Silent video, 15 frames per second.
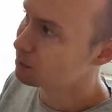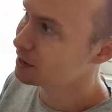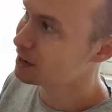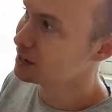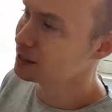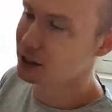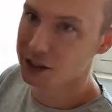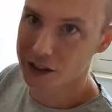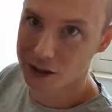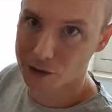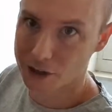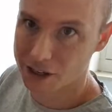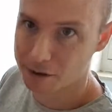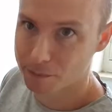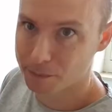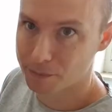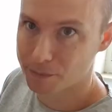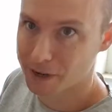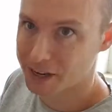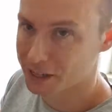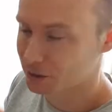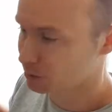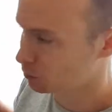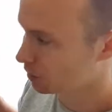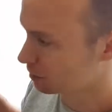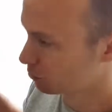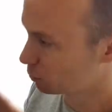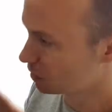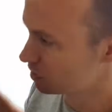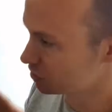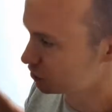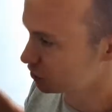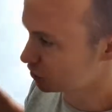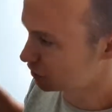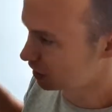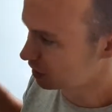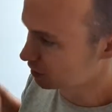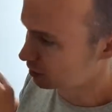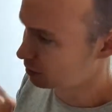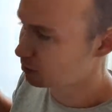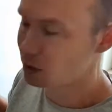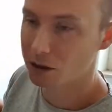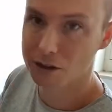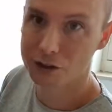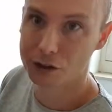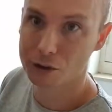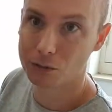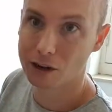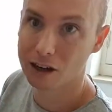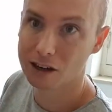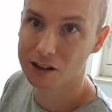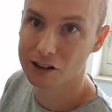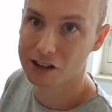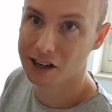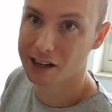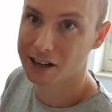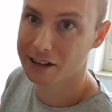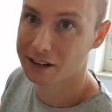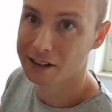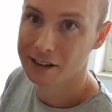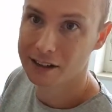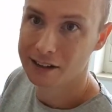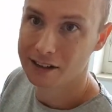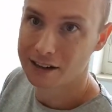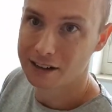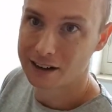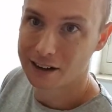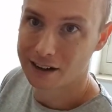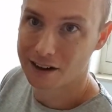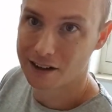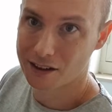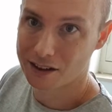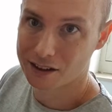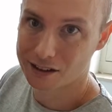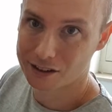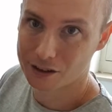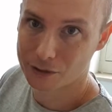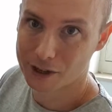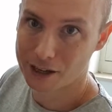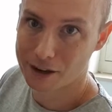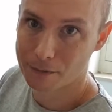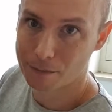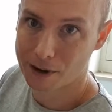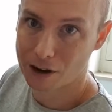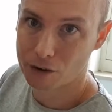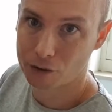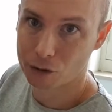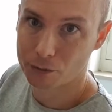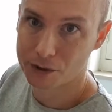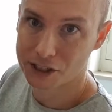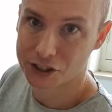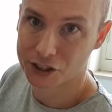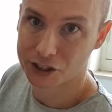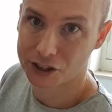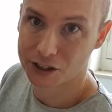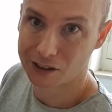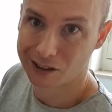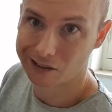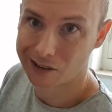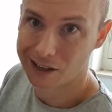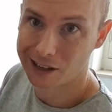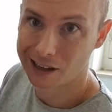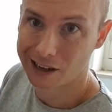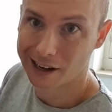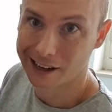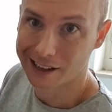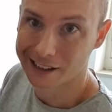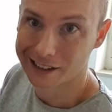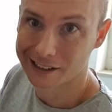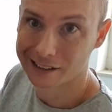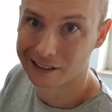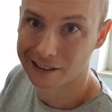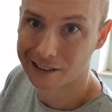paint, acrylic paint with brushes, and Molotov markers again. And I think it's a really powerful picture, so I really like it.